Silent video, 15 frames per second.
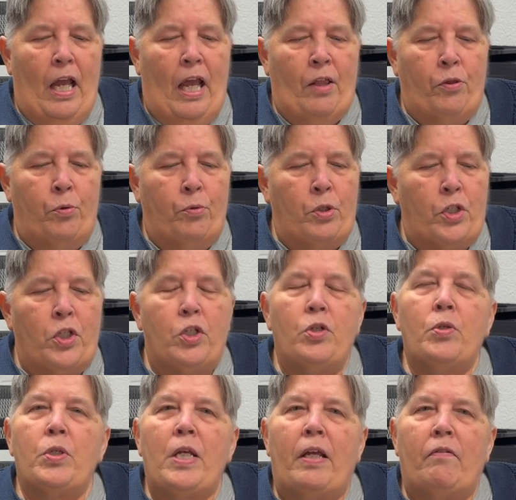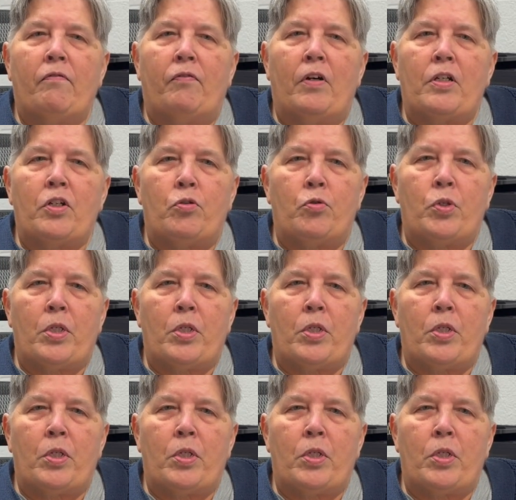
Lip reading: and through the Suzanne Foster